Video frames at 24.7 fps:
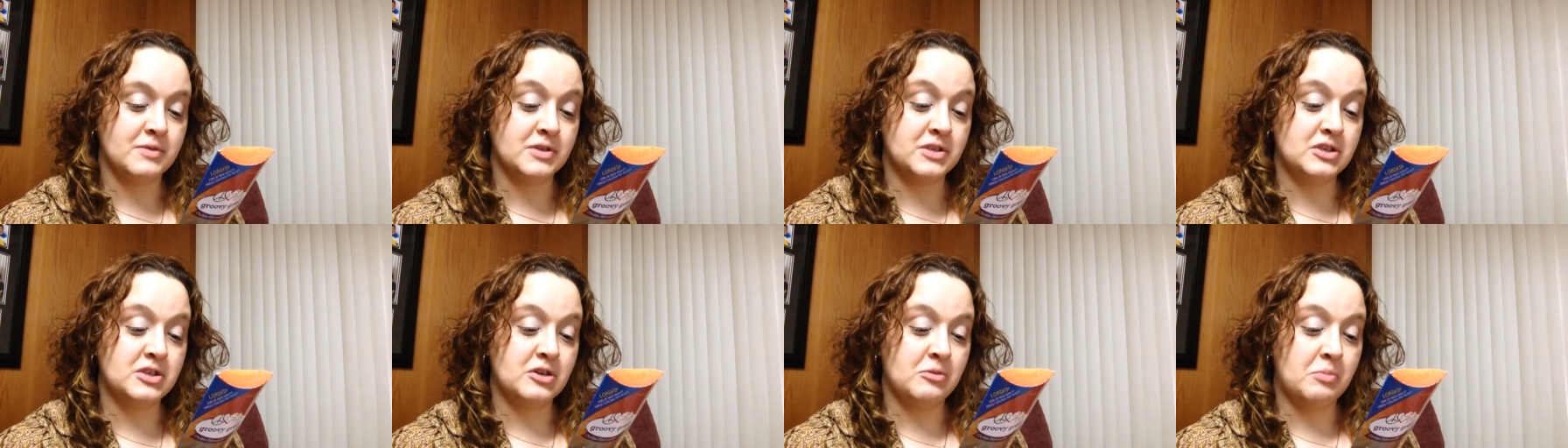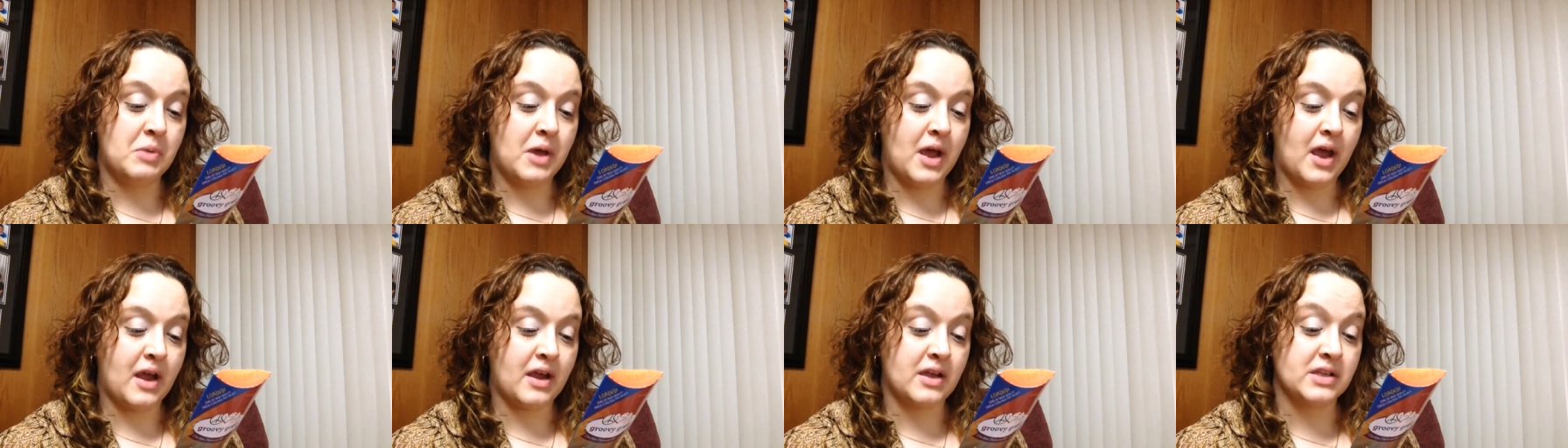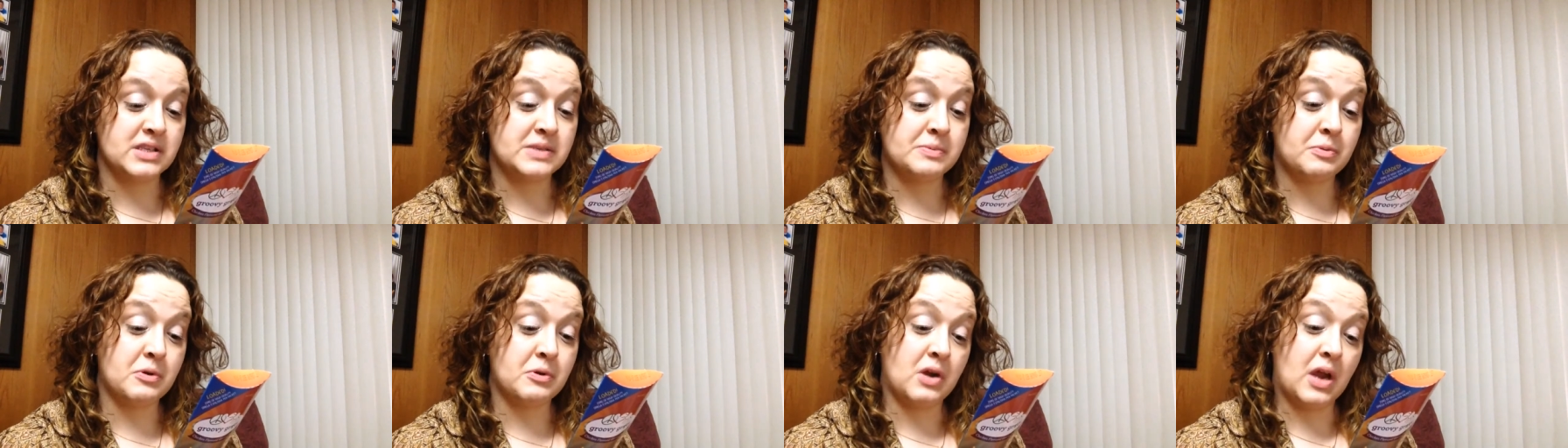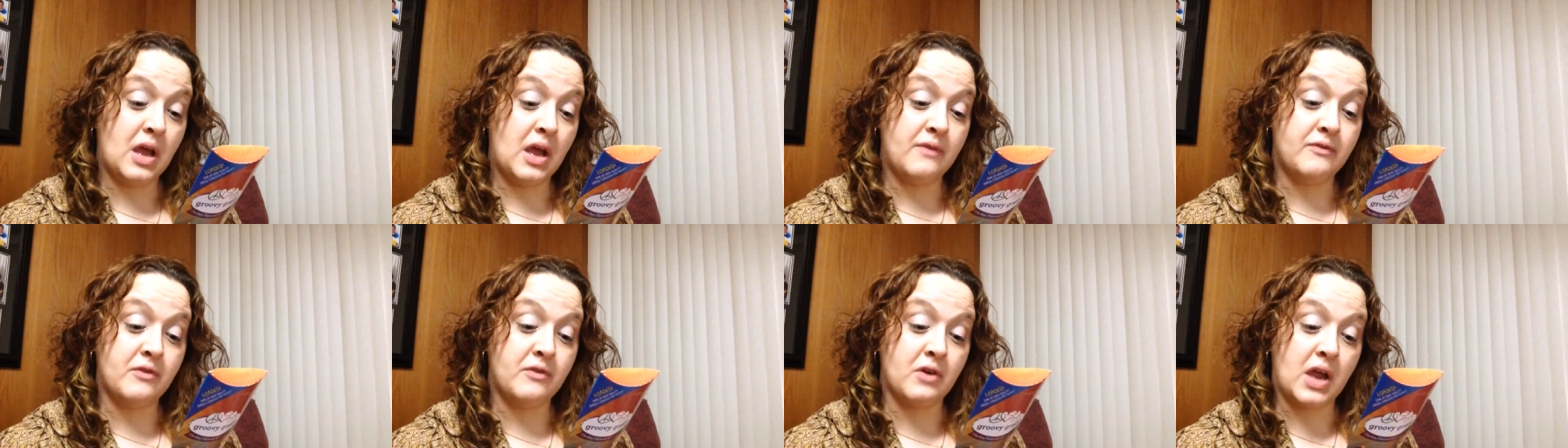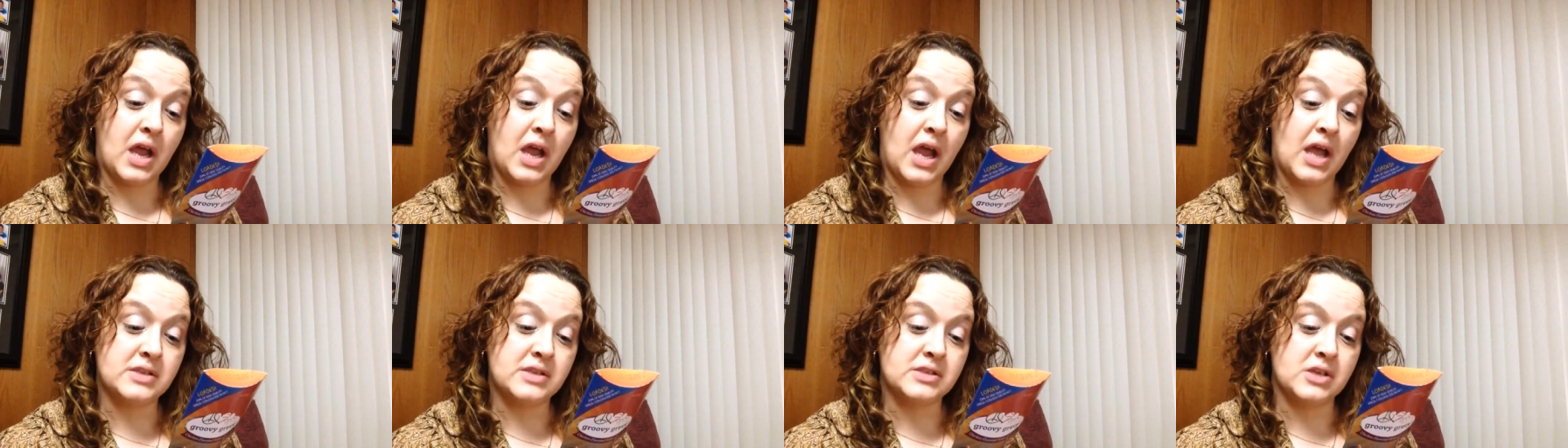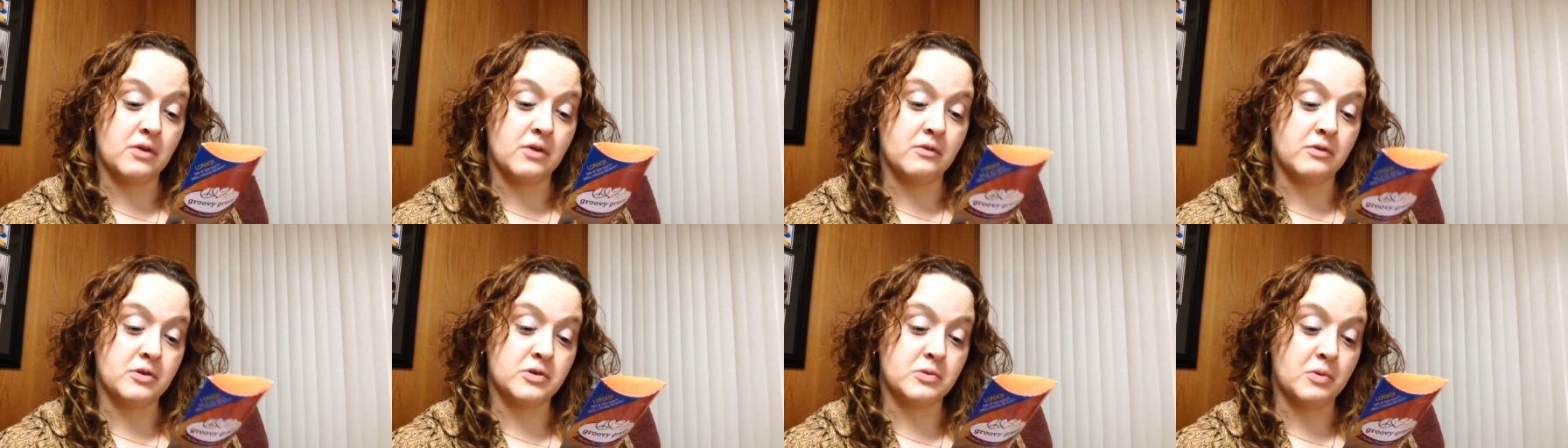up to two packets per day for
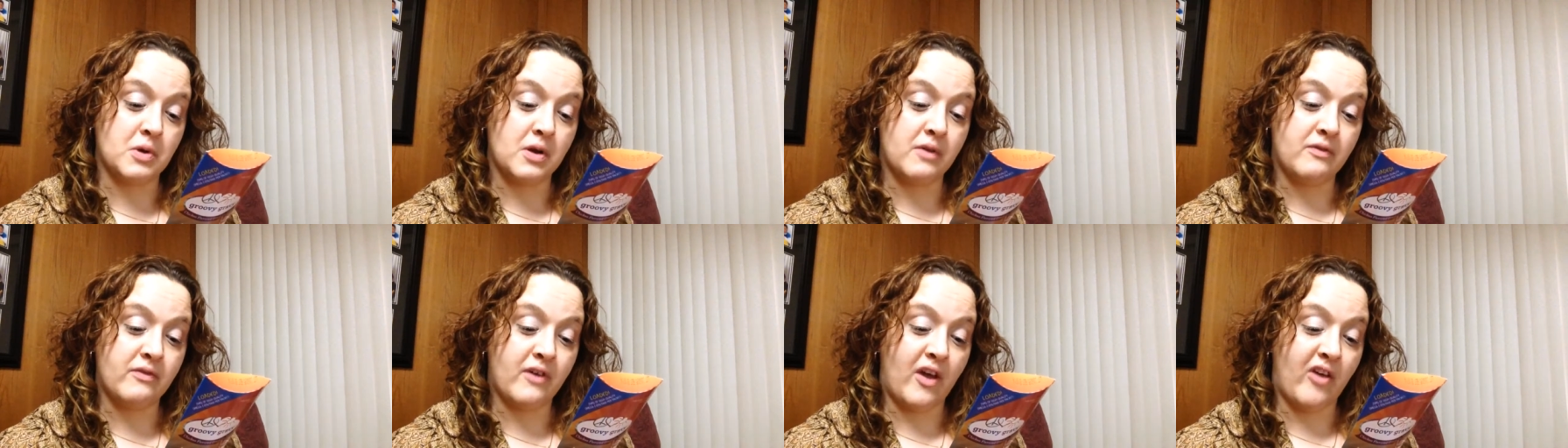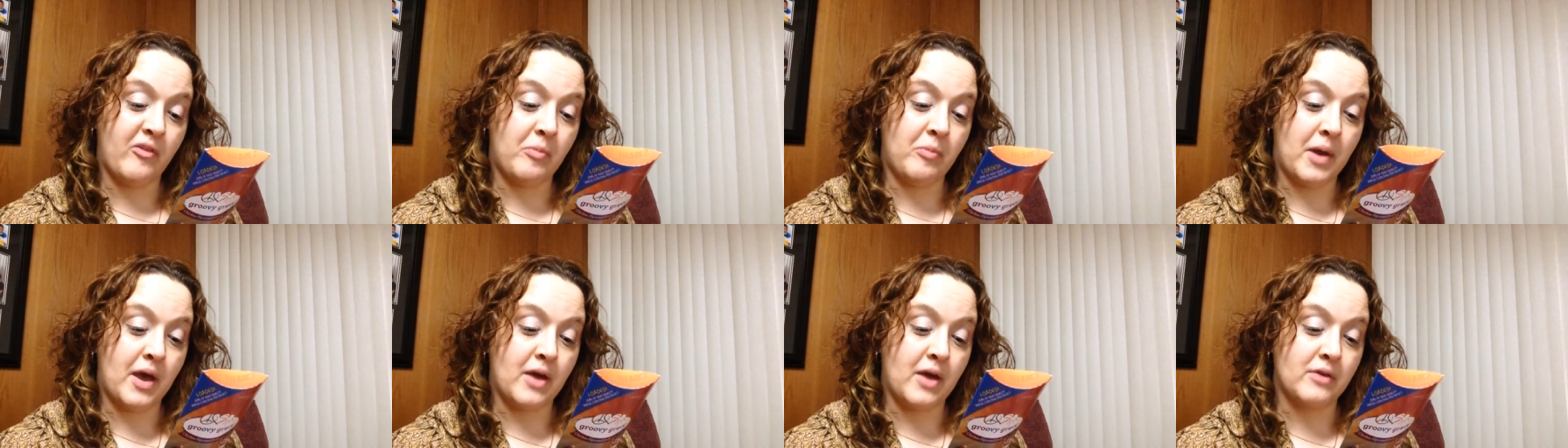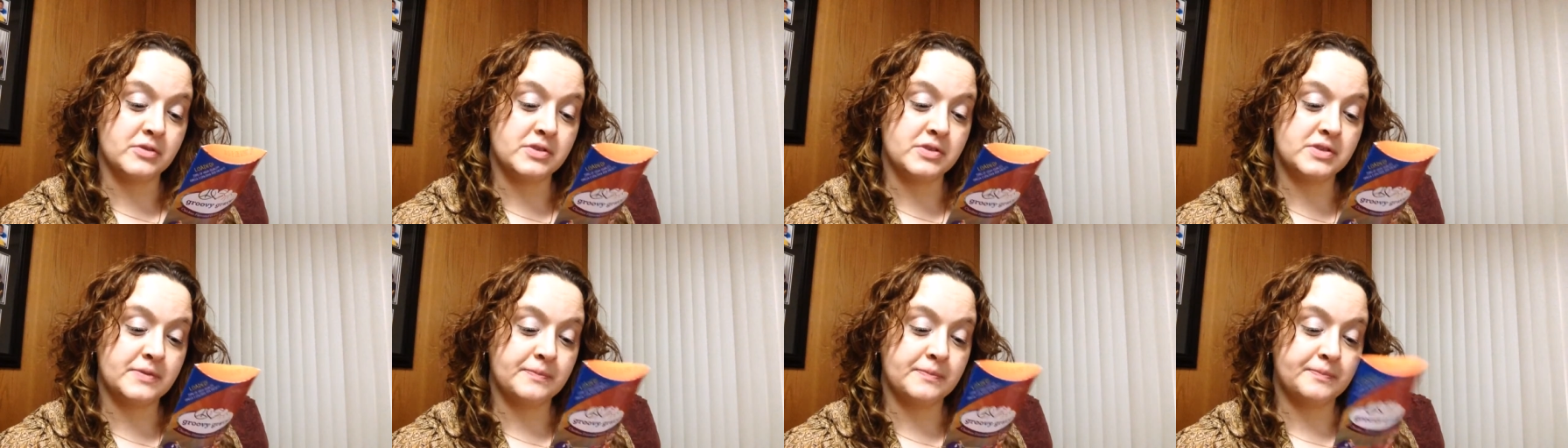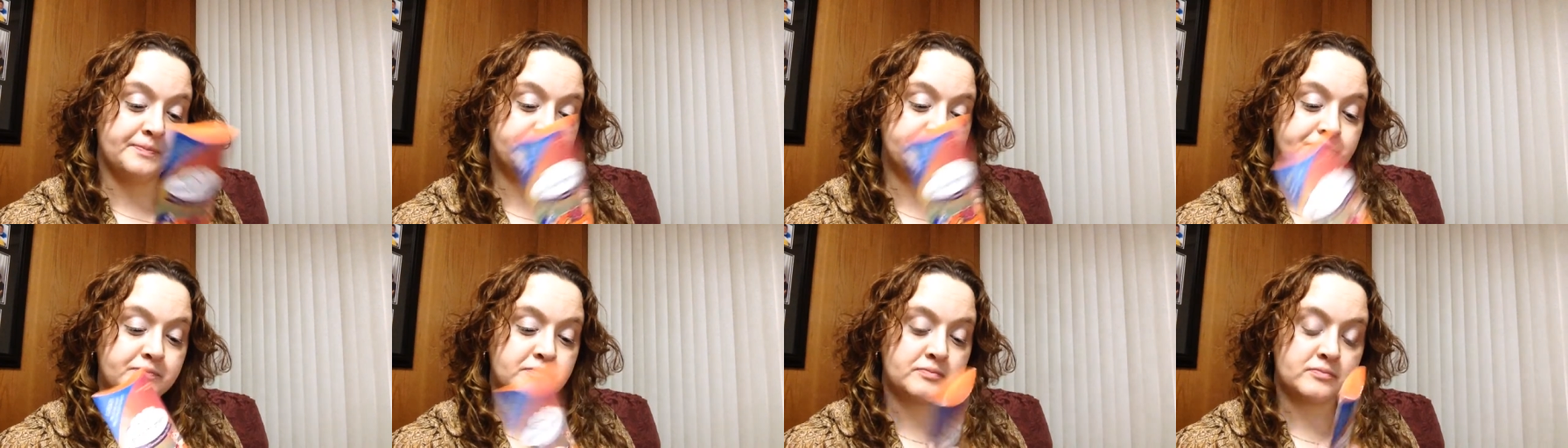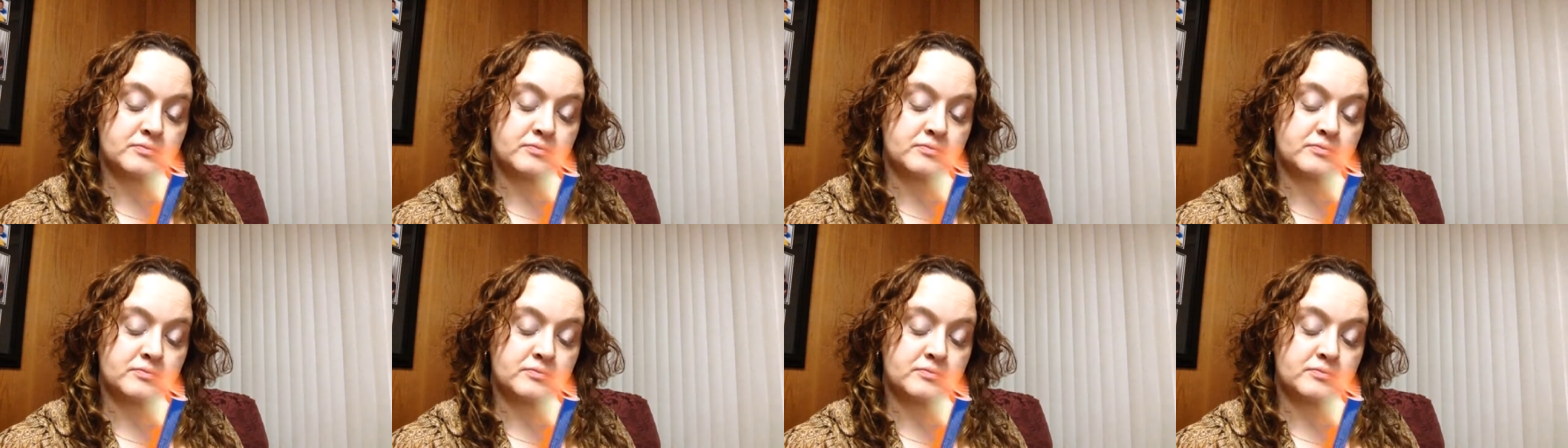cats over 25 pounds.